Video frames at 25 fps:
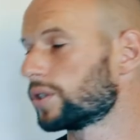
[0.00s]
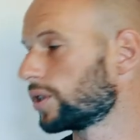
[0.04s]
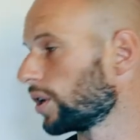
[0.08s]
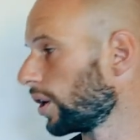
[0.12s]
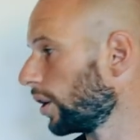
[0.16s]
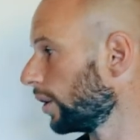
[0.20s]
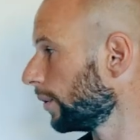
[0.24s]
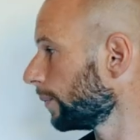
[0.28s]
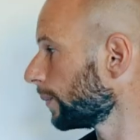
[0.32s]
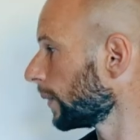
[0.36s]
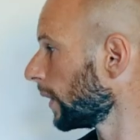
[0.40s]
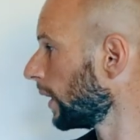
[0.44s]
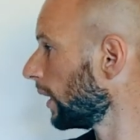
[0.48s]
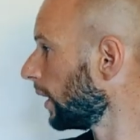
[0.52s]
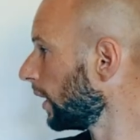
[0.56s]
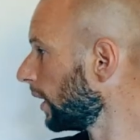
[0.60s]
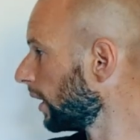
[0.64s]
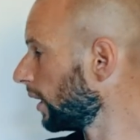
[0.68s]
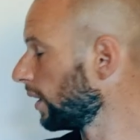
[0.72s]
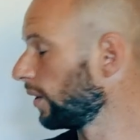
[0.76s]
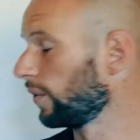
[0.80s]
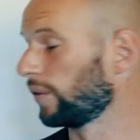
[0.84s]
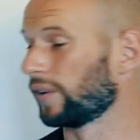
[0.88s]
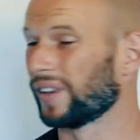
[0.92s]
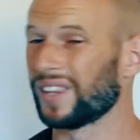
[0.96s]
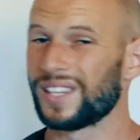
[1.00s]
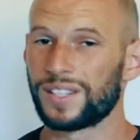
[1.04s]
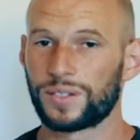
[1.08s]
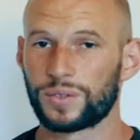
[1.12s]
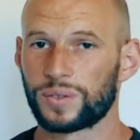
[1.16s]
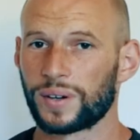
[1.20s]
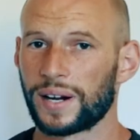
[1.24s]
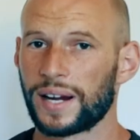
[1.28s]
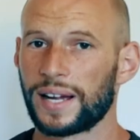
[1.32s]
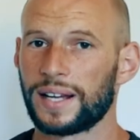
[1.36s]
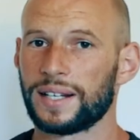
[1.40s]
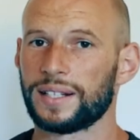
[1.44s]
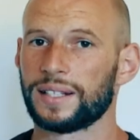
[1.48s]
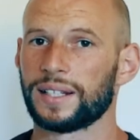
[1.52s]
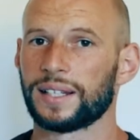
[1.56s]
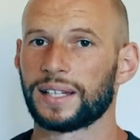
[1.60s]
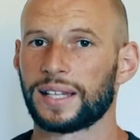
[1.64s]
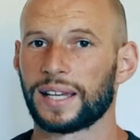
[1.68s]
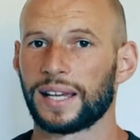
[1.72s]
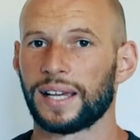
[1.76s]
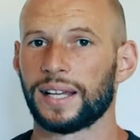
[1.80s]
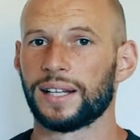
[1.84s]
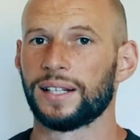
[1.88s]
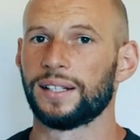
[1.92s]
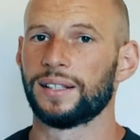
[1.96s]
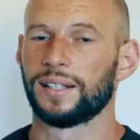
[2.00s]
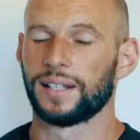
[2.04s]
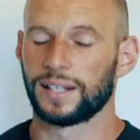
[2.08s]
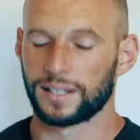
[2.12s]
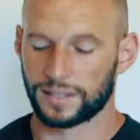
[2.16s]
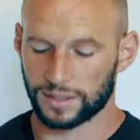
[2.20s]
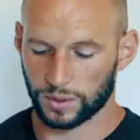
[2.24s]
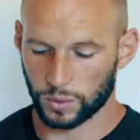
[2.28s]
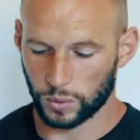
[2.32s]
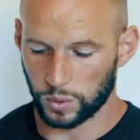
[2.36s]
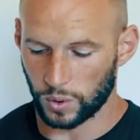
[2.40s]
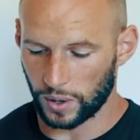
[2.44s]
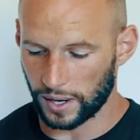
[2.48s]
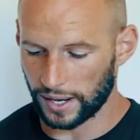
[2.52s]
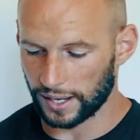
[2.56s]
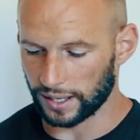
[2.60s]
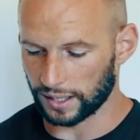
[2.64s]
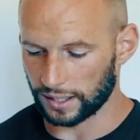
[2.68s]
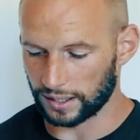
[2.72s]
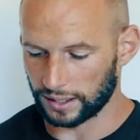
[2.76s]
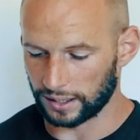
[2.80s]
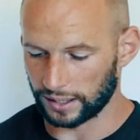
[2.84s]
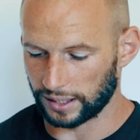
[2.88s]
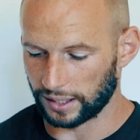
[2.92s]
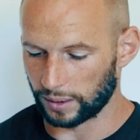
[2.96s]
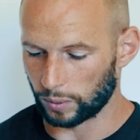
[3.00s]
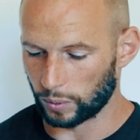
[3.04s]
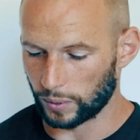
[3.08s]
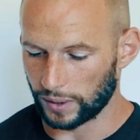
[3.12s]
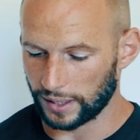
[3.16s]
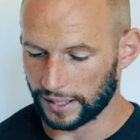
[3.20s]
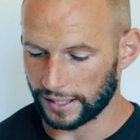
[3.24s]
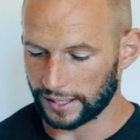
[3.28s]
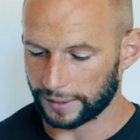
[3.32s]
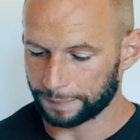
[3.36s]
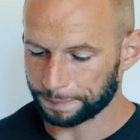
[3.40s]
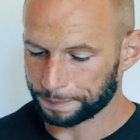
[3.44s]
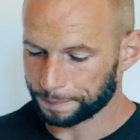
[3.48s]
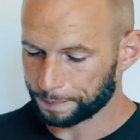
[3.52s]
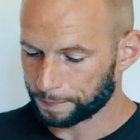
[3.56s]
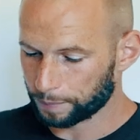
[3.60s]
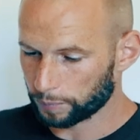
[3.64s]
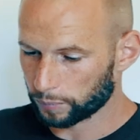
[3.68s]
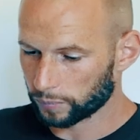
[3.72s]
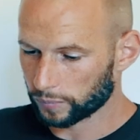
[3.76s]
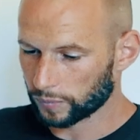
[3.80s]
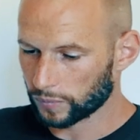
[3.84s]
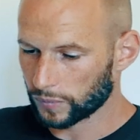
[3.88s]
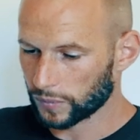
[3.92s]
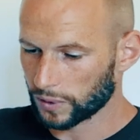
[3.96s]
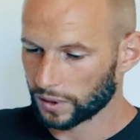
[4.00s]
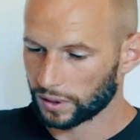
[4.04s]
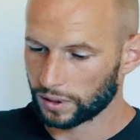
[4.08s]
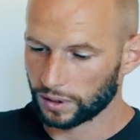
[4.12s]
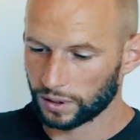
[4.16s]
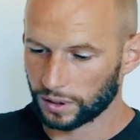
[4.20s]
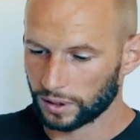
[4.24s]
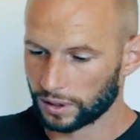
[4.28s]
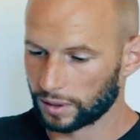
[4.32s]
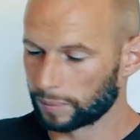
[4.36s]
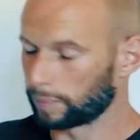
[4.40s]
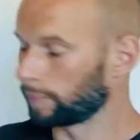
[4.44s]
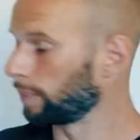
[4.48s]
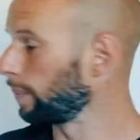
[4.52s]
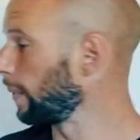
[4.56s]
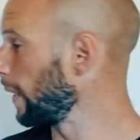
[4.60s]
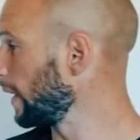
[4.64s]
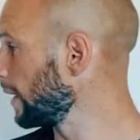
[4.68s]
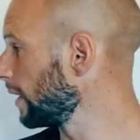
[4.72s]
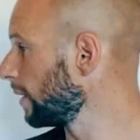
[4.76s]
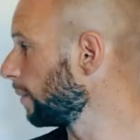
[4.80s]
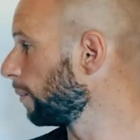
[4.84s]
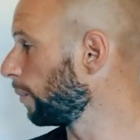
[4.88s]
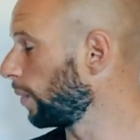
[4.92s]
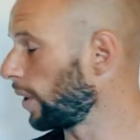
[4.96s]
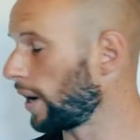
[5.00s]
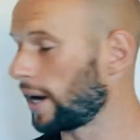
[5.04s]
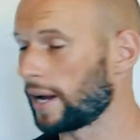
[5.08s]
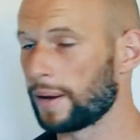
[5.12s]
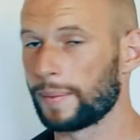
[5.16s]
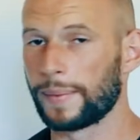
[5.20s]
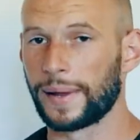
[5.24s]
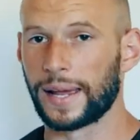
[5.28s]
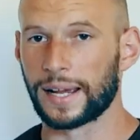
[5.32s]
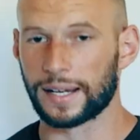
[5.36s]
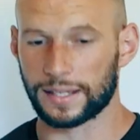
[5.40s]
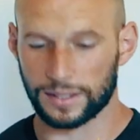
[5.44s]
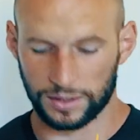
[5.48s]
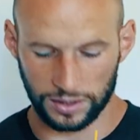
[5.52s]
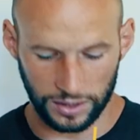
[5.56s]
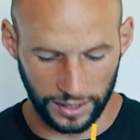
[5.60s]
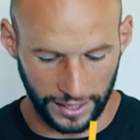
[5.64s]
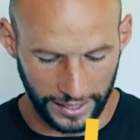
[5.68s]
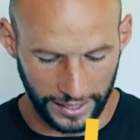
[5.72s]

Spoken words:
So for this round, again, it's quite a clear winner. The Platinum BioMax